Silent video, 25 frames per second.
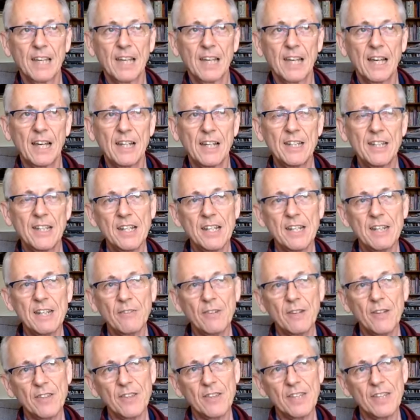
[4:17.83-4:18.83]
And yet, if
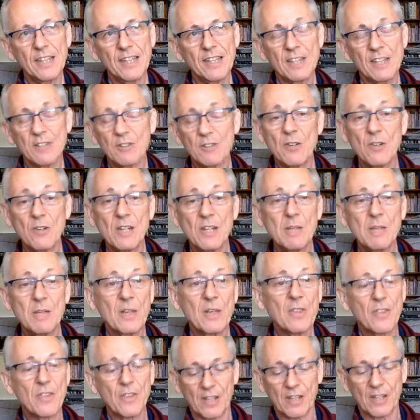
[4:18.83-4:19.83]
I think that's only a
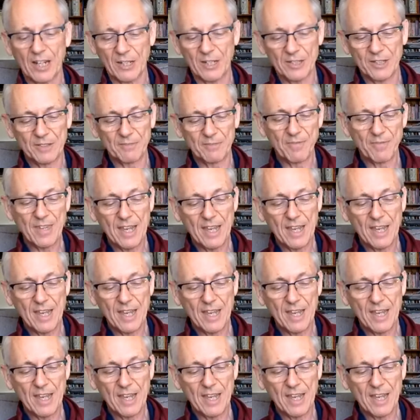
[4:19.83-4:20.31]
month ago,